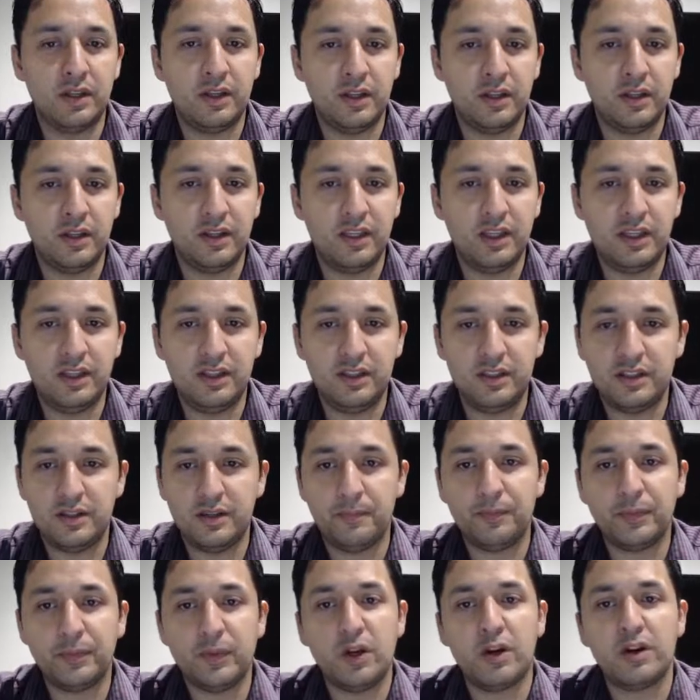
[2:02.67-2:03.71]
these
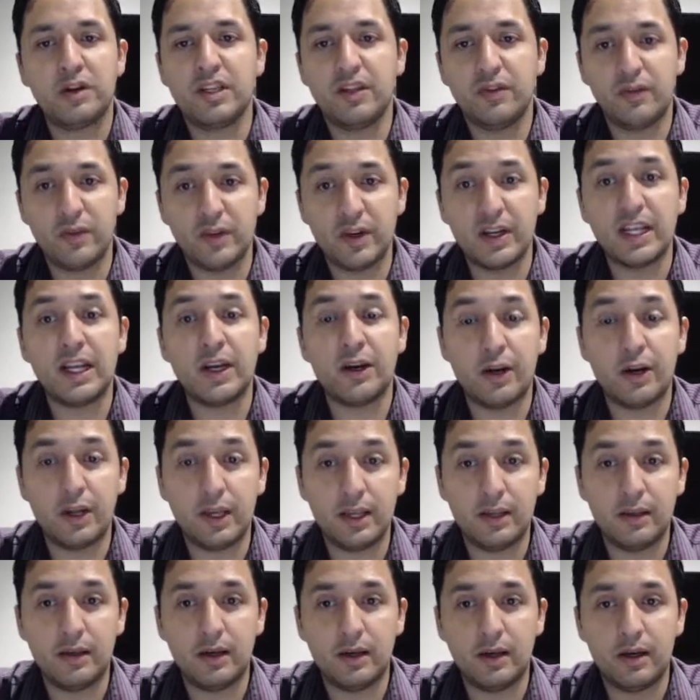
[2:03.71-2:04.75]
are different er,
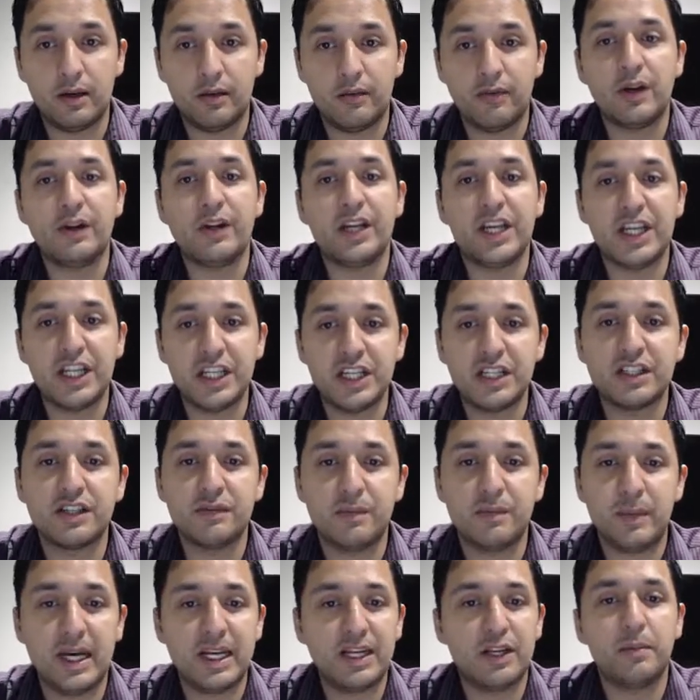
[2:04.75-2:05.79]
uh, variations of
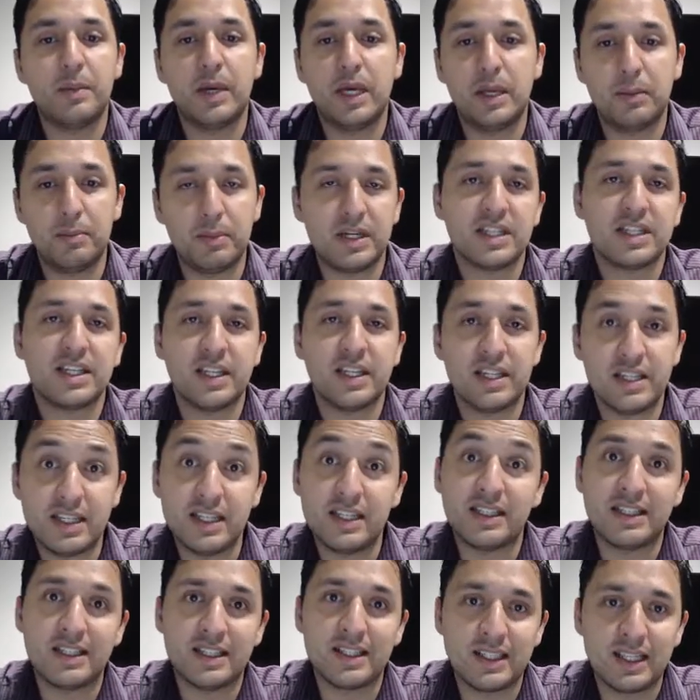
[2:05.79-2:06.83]
my domain, but essentially
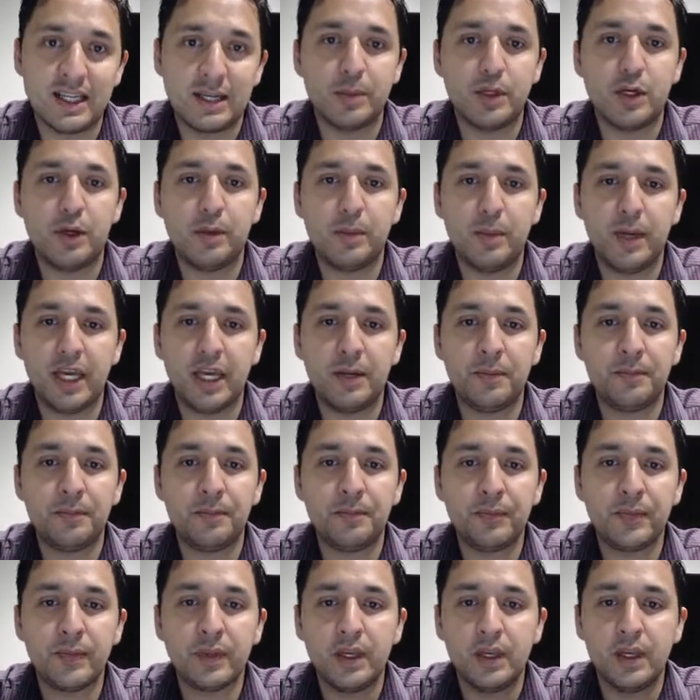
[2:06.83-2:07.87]
it's the same domain.
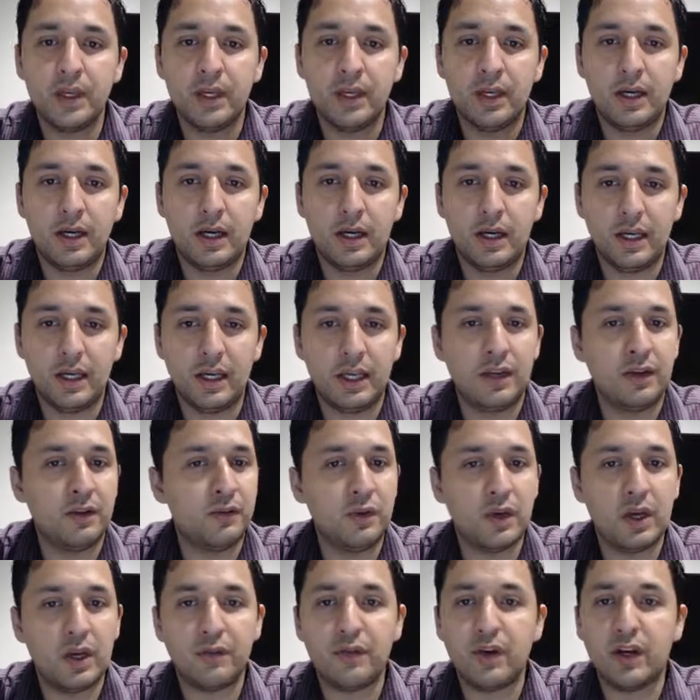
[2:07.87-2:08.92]
Uh, and if
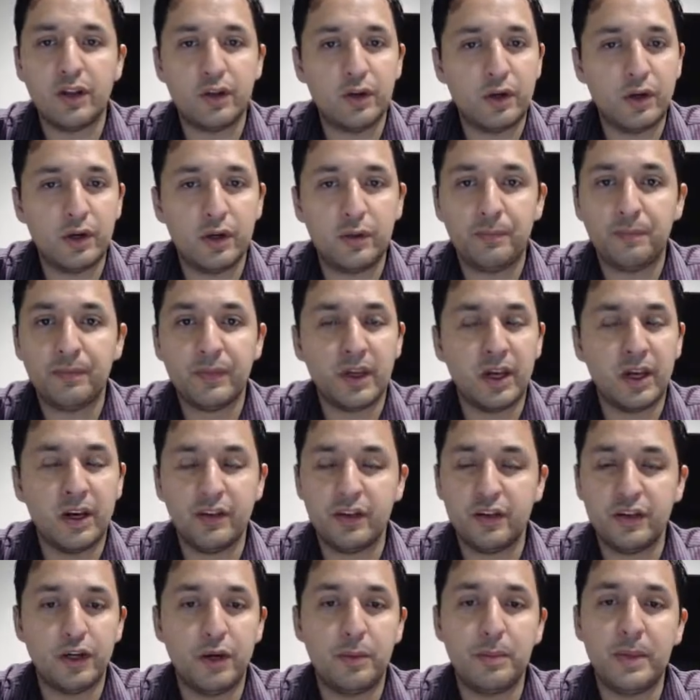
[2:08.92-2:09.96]
you have other, other
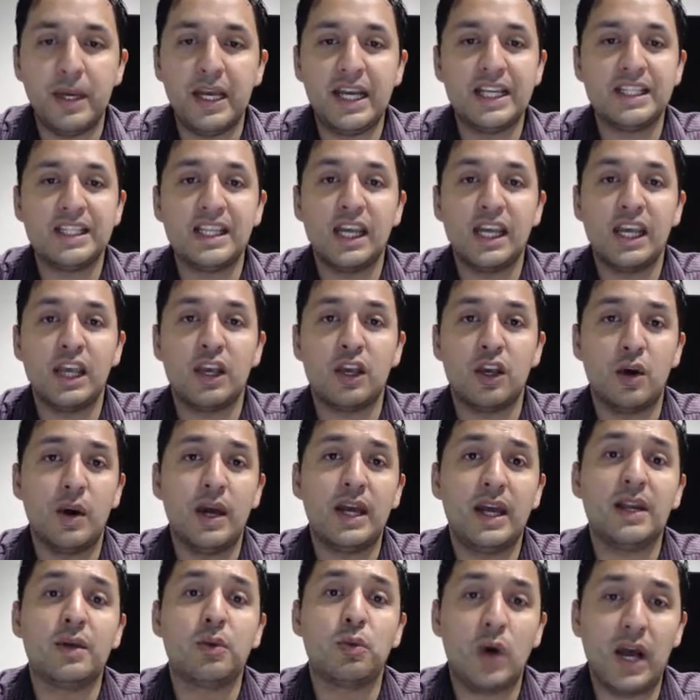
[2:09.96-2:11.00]
domains, go
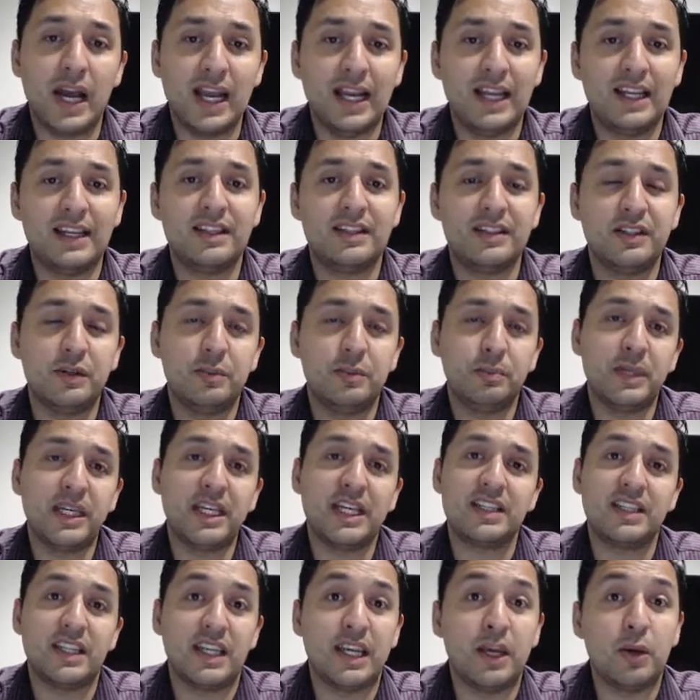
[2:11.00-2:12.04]
ahead and whitelist them
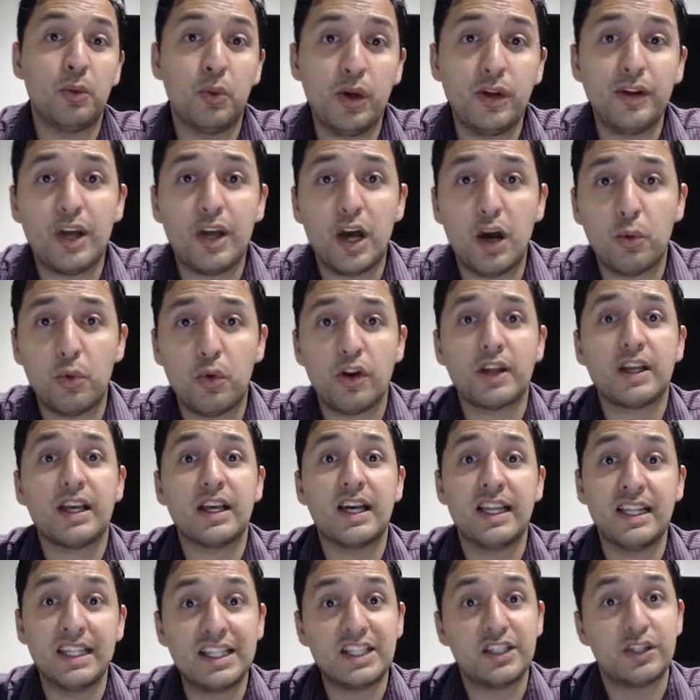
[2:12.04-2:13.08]
because it will not work
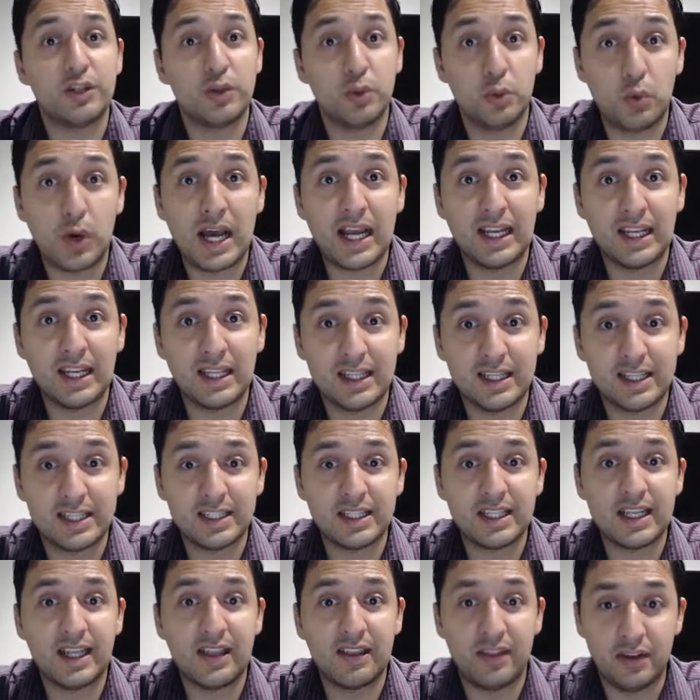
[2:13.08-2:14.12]
unless you whitelist
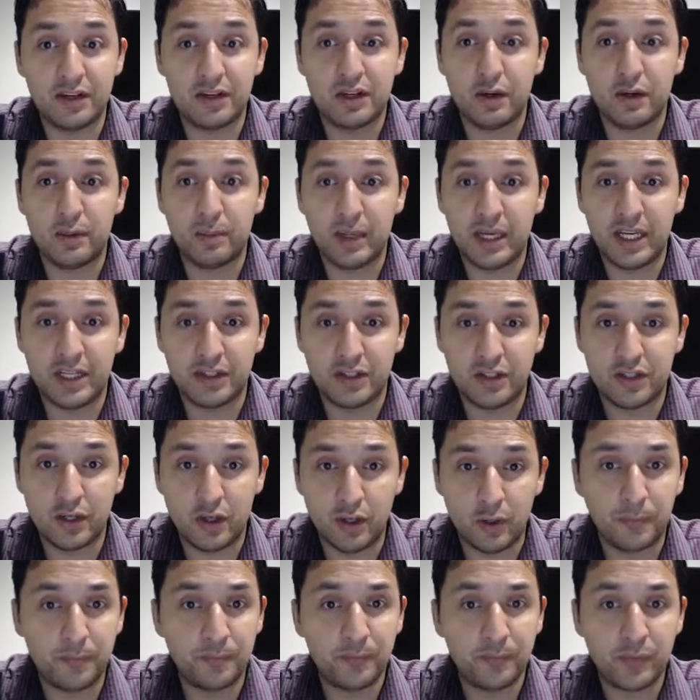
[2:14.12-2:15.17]
the domain.
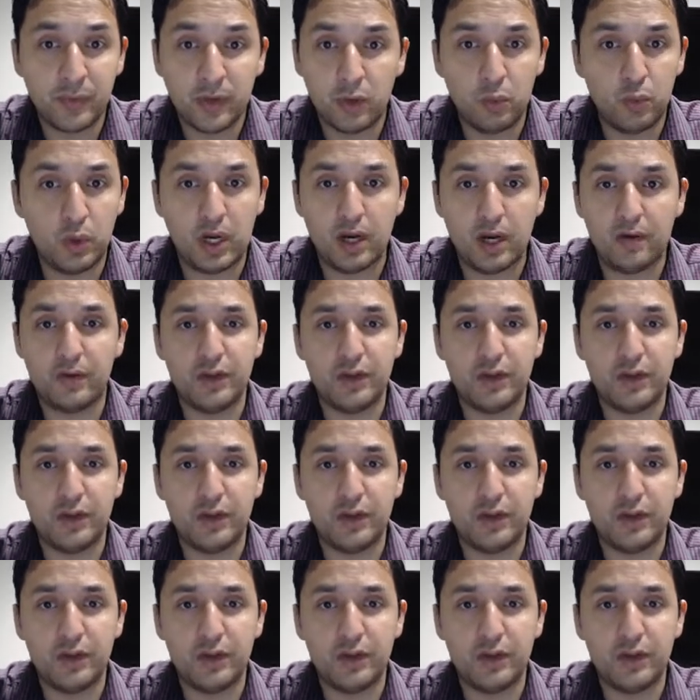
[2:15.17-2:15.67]
So whatever